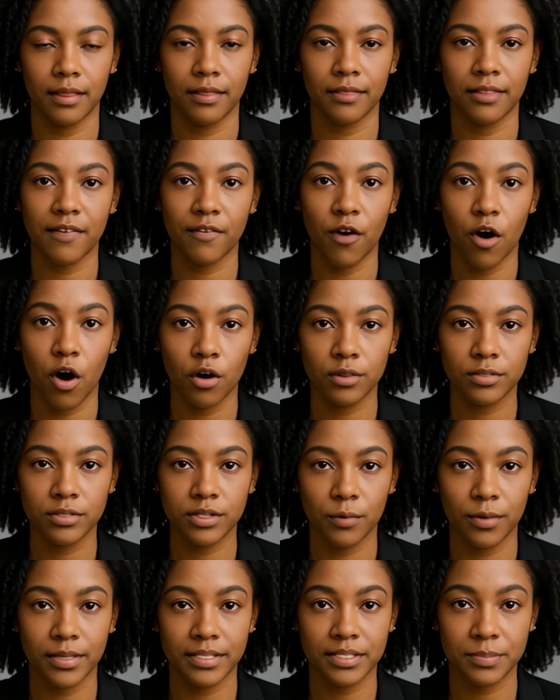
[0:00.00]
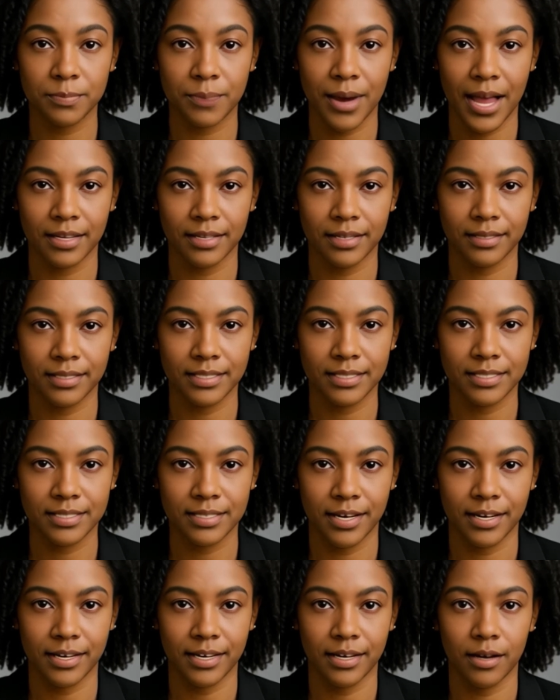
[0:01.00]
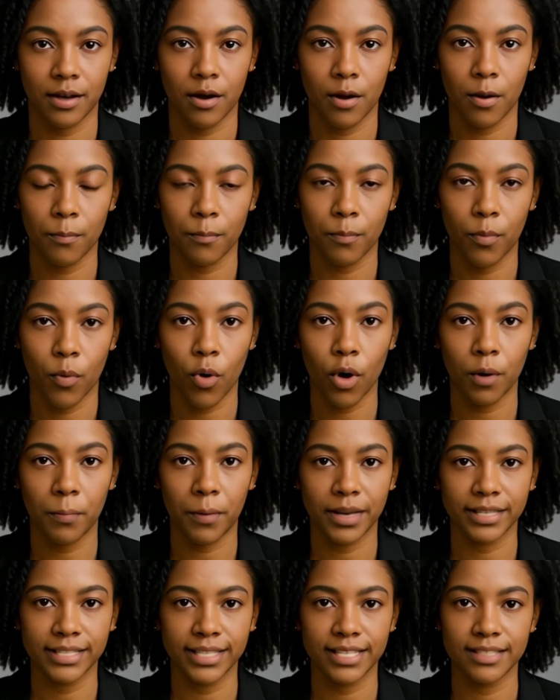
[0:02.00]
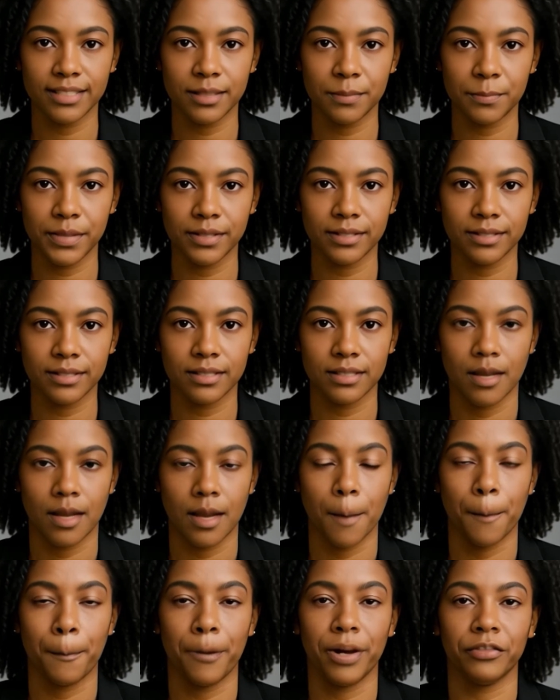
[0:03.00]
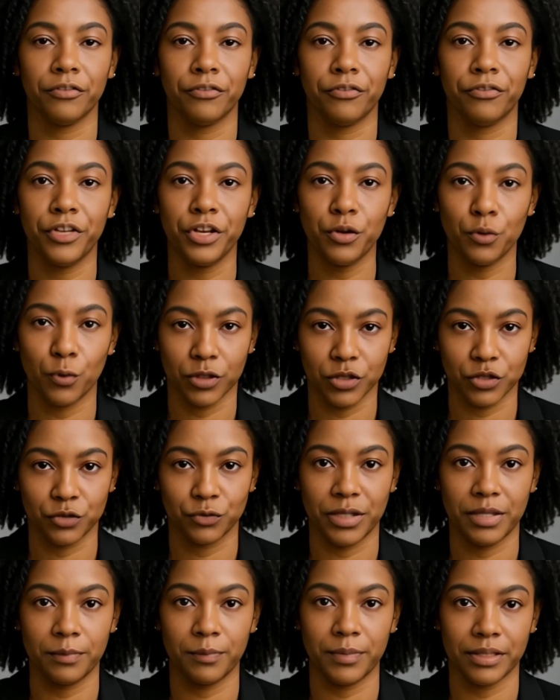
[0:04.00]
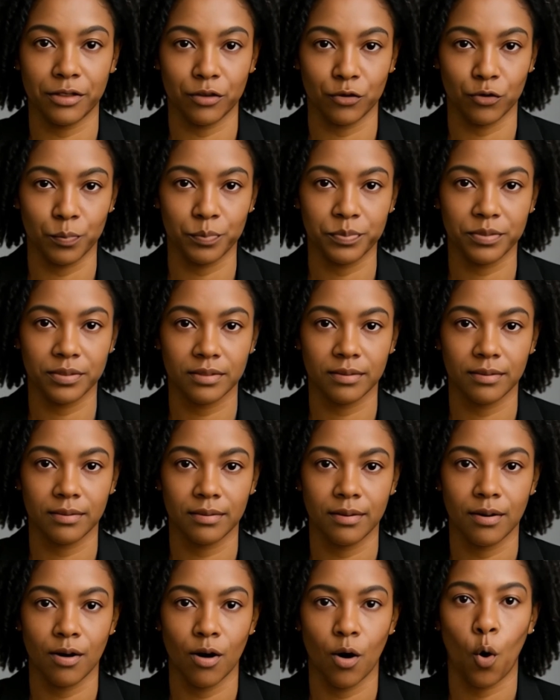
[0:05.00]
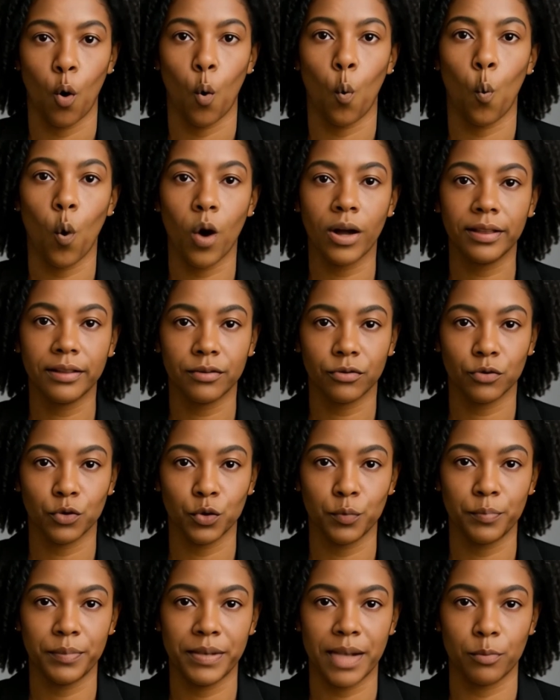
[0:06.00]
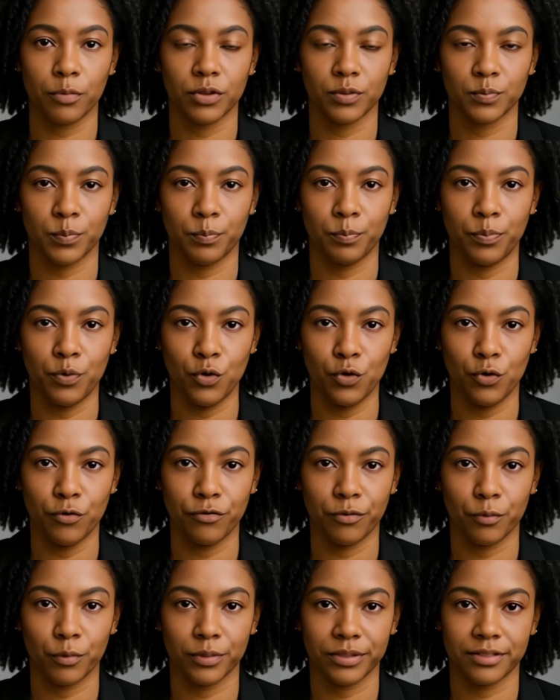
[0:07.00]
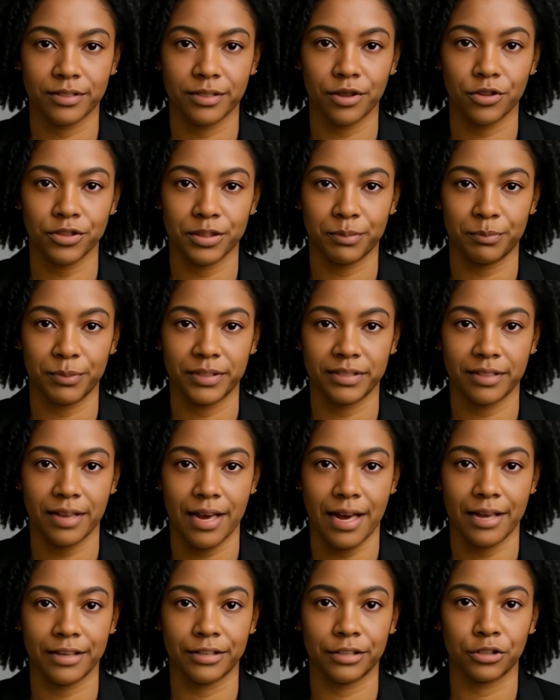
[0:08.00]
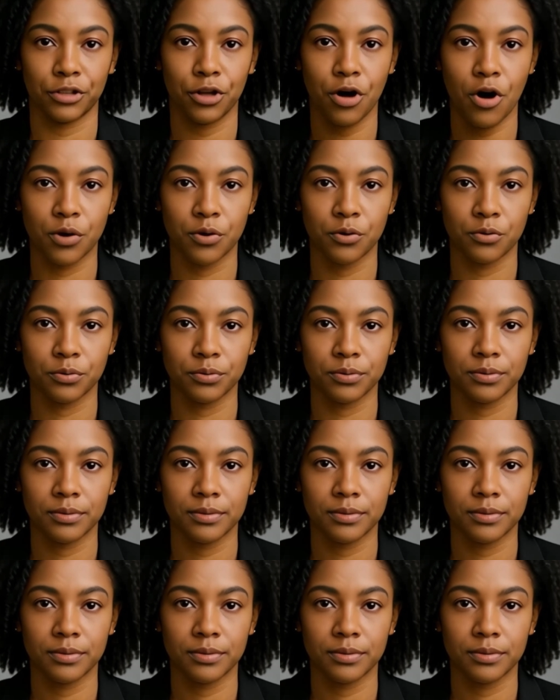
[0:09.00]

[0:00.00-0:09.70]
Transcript: They've also expanded the study, more participants, but fewer treatment groups. One group that was removed was tirzepatide alone.